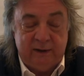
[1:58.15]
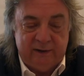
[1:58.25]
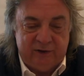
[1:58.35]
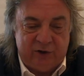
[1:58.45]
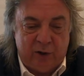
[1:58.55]

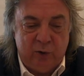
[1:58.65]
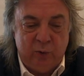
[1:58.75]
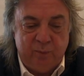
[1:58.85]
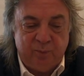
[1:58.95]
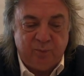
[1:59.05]

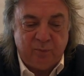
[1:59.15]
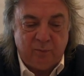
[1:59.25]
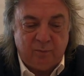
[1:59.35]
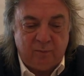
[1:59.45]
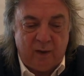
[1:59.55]
So
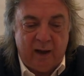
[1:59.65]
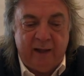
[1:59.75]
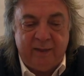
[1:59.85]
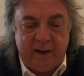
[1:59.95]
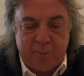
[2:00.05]
at
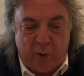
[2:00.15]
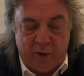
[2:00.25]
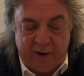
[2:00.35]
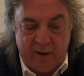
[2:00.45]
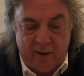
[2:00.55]
that point,